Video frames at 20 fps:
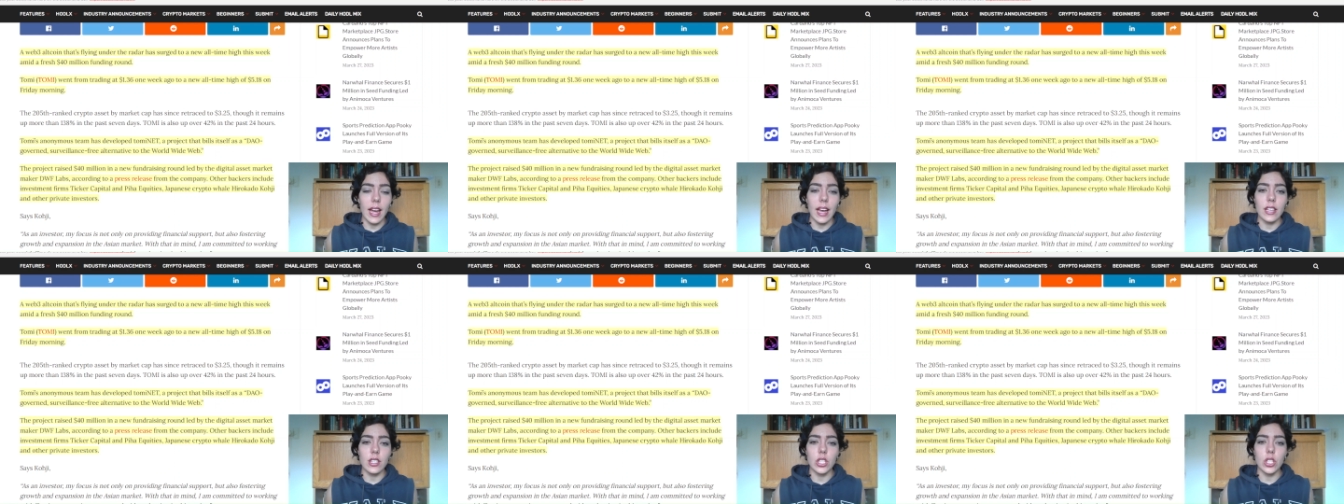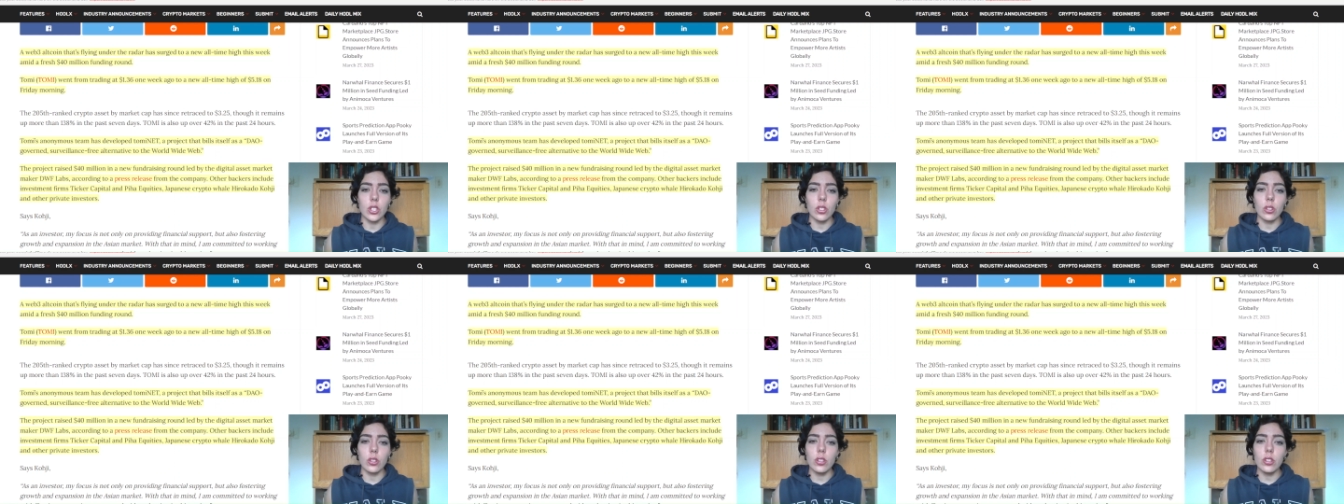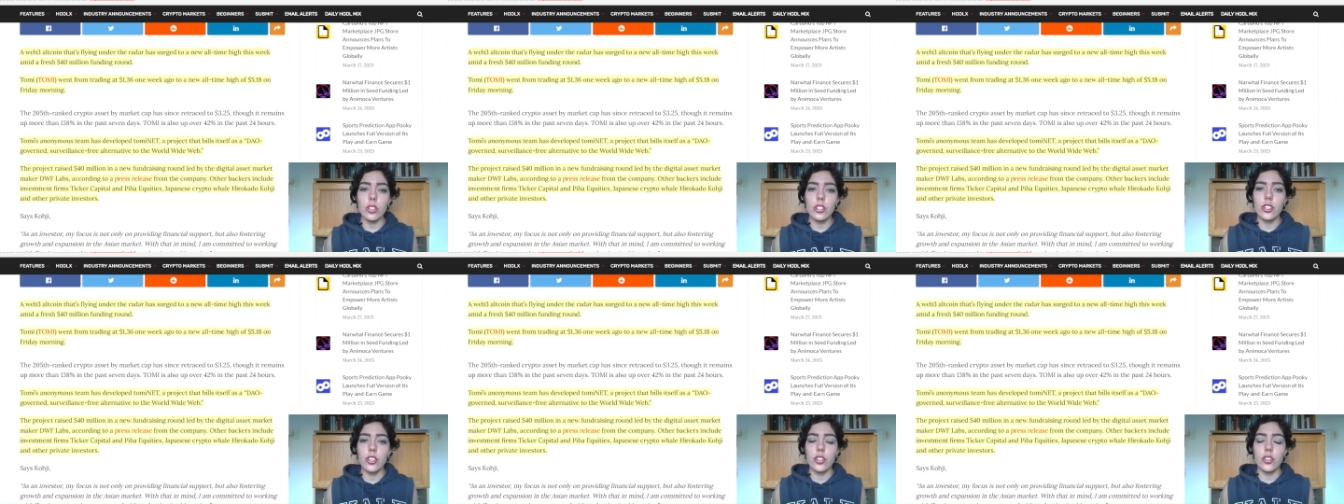has
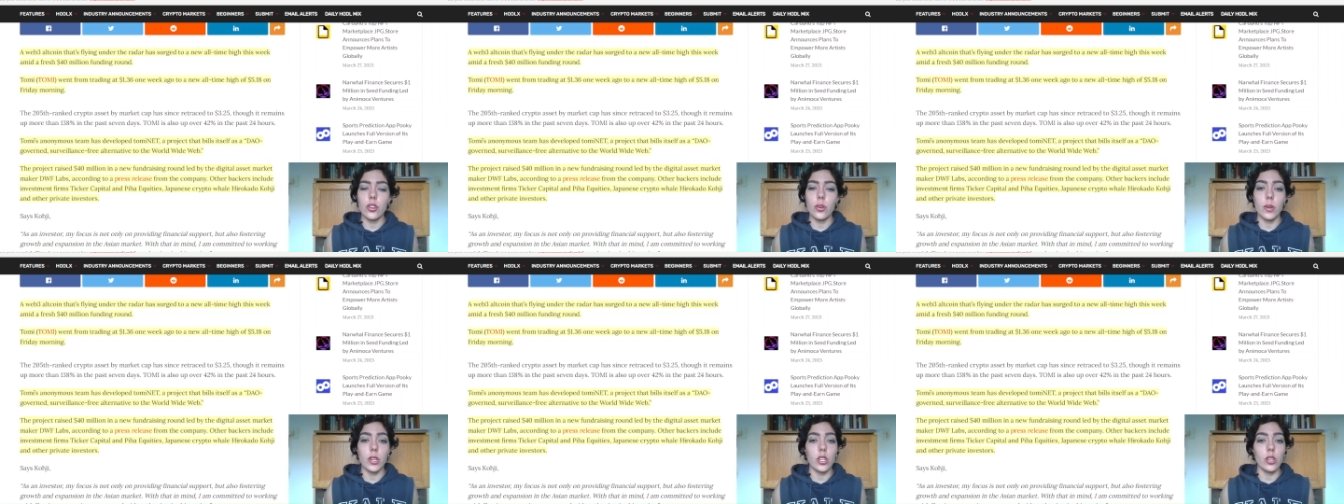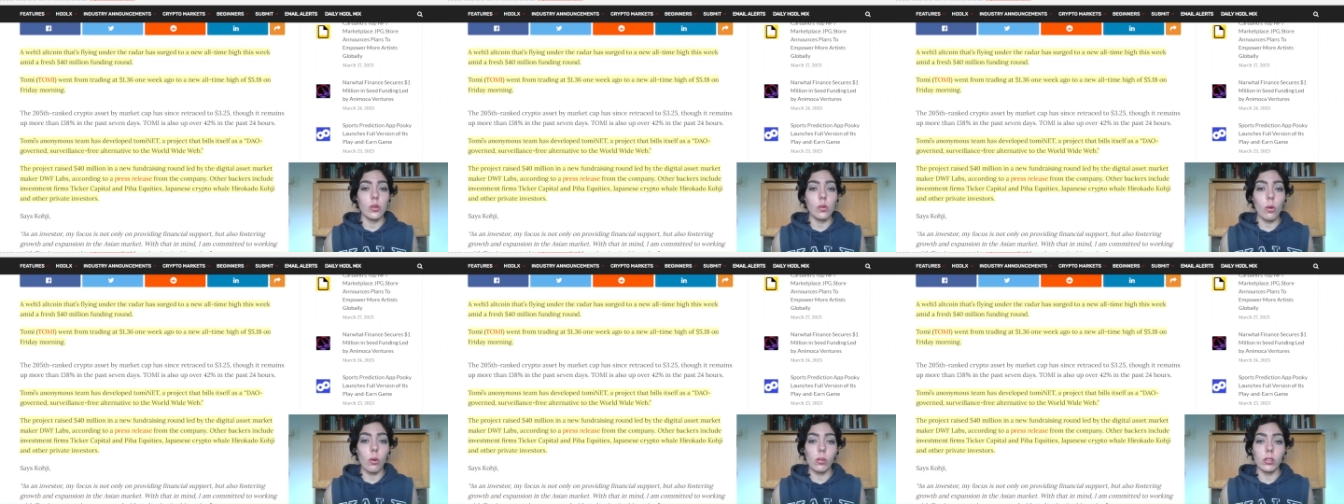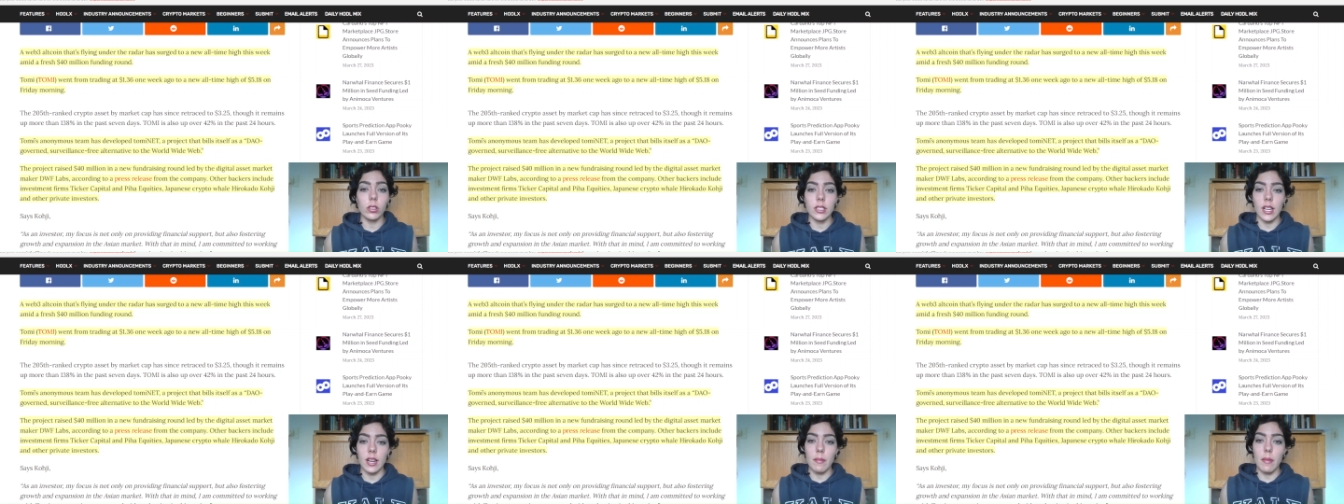surged to a new
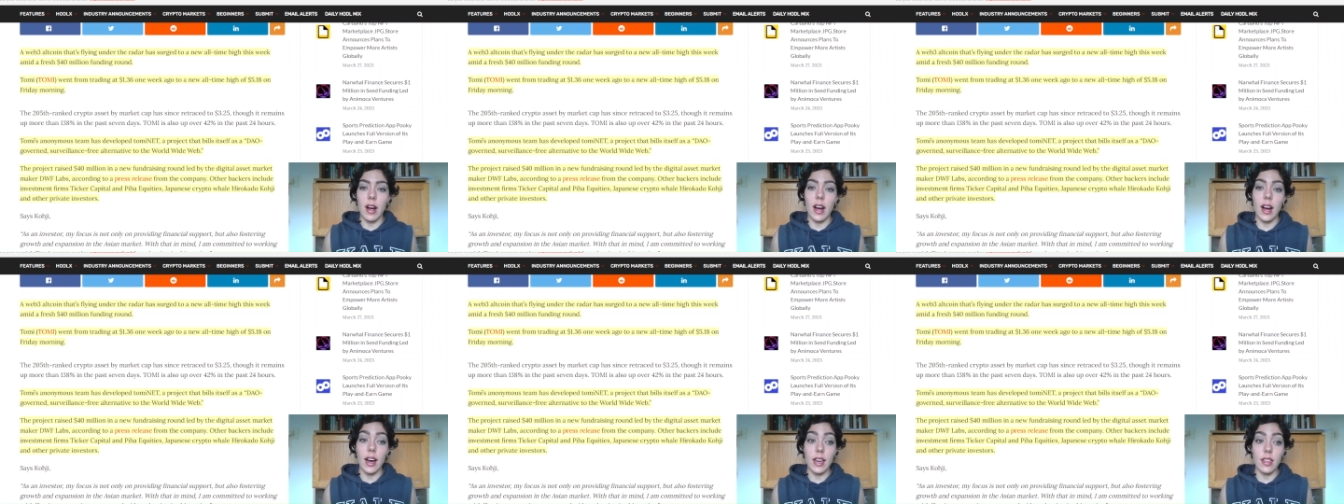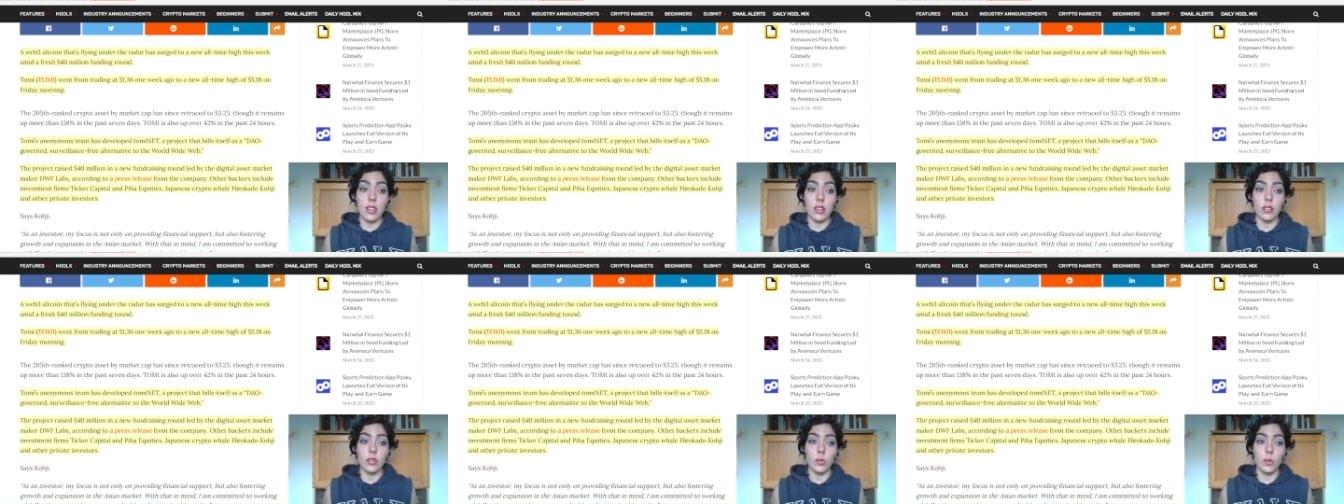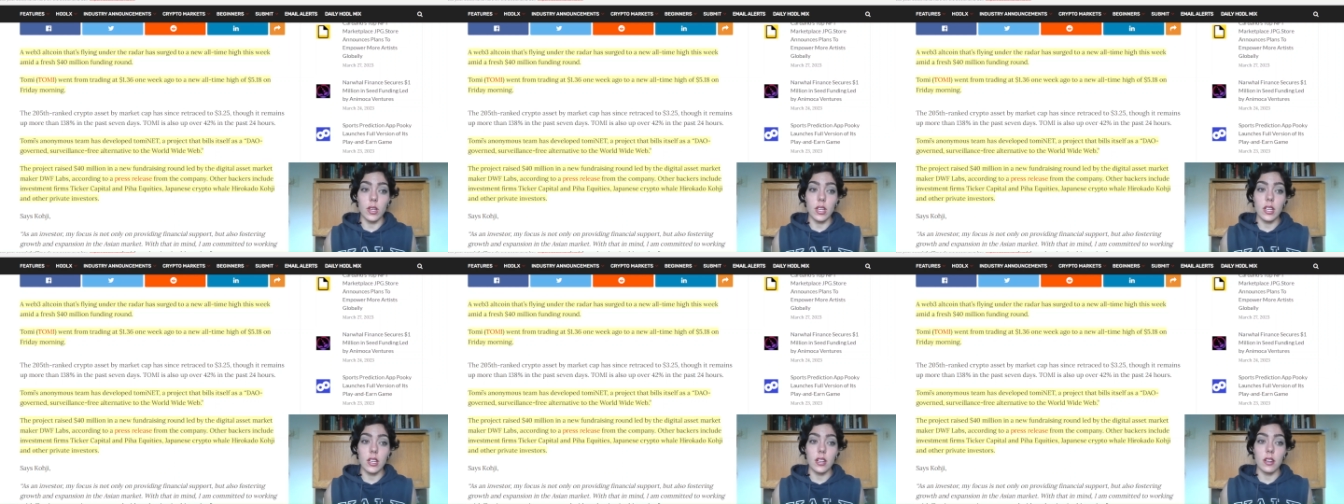all-time high this
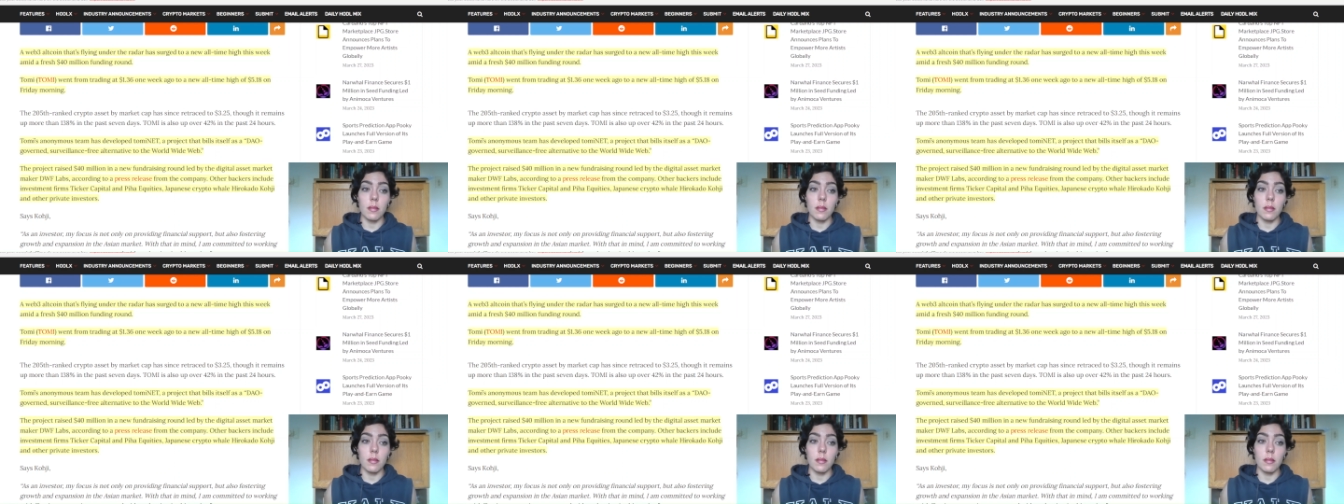week